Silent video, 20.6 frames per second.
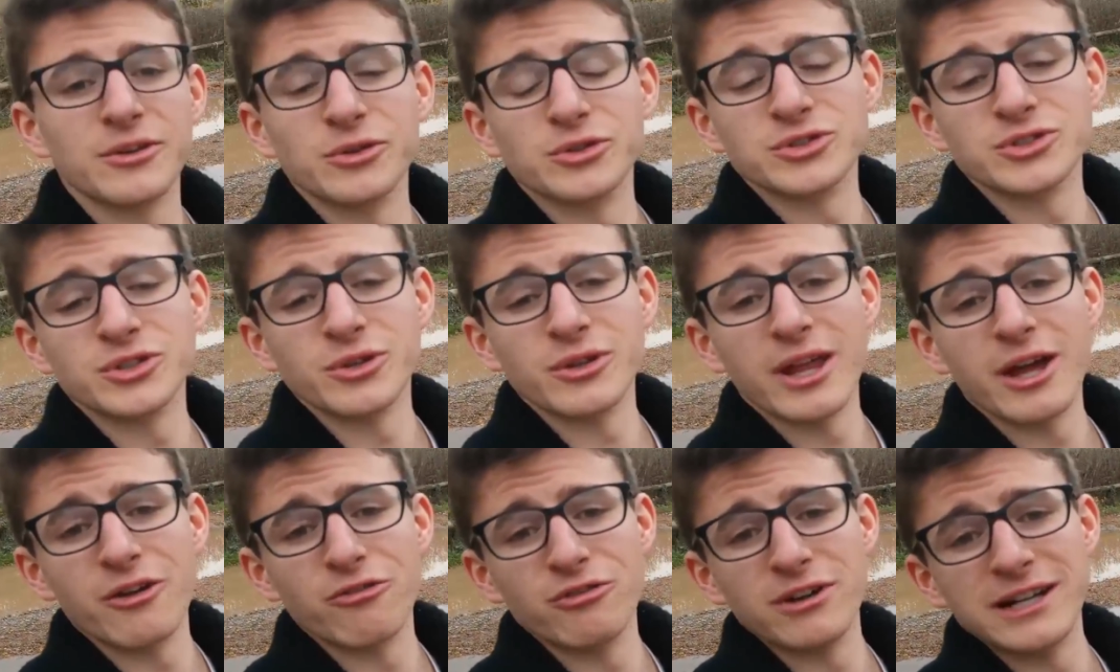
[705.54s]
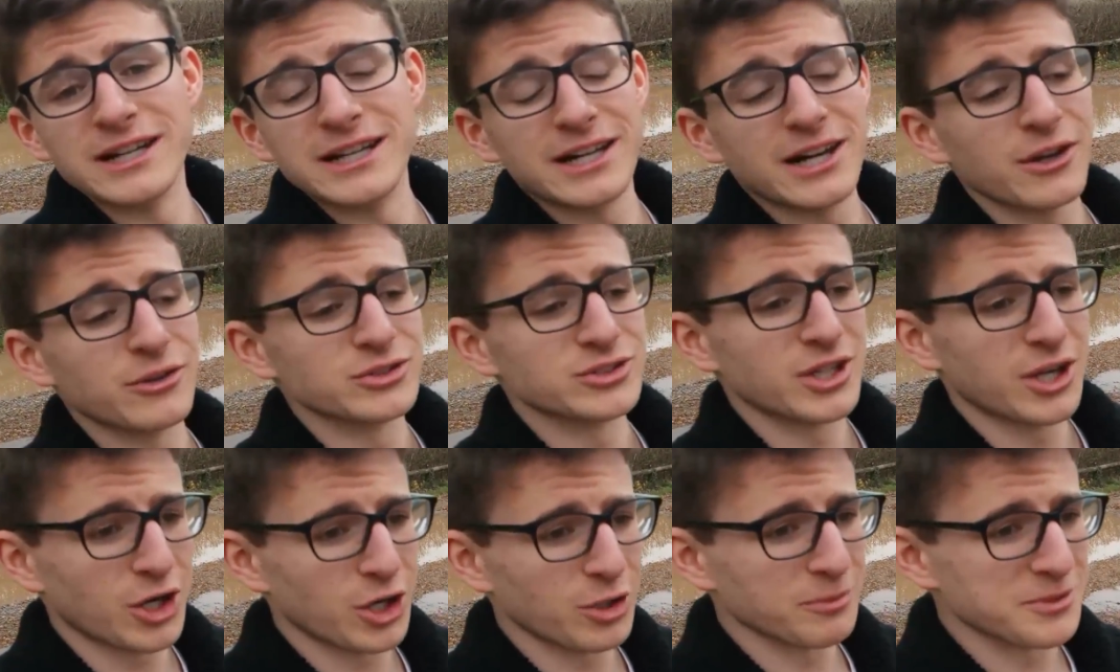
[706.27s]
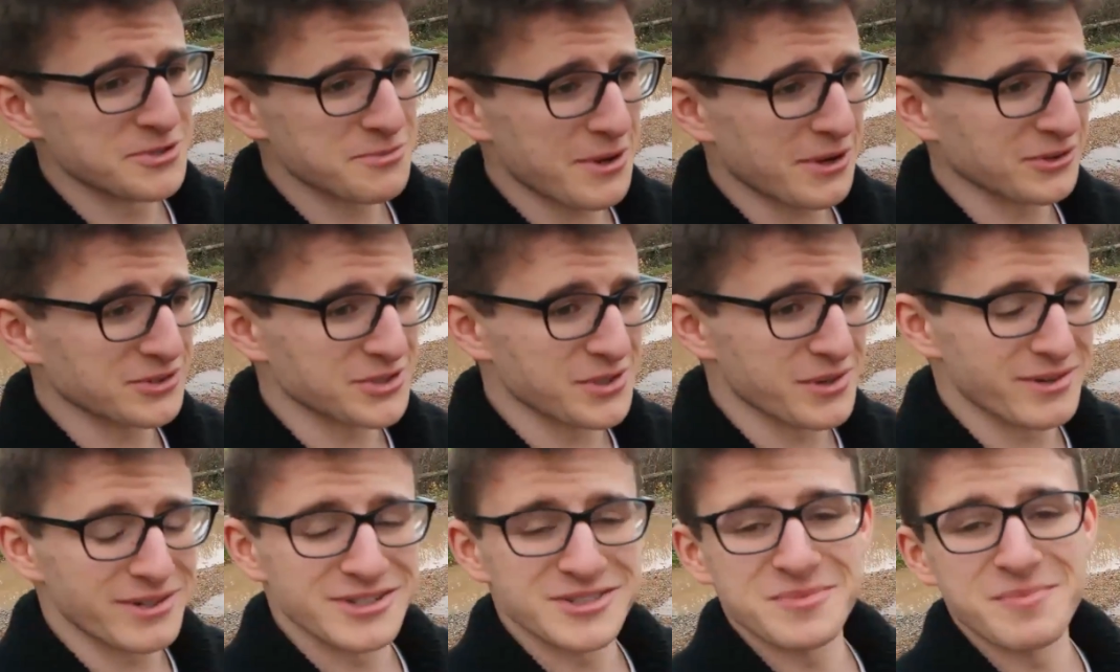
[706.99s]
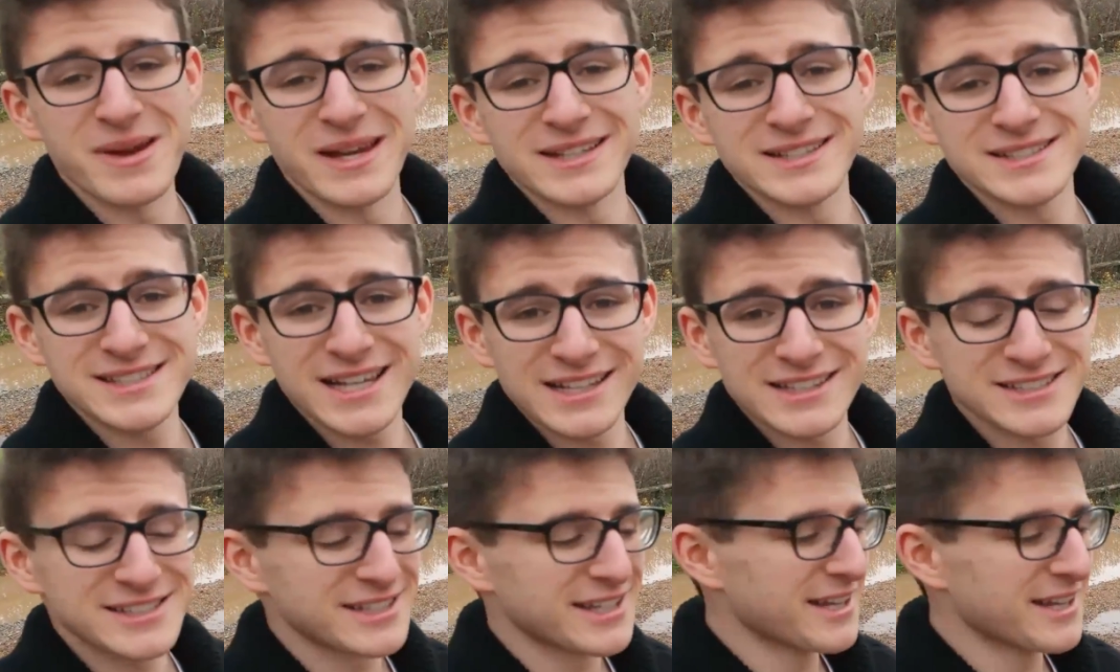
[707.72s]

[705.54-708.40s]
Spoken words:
also they're really close to home as well, so it just makes sense.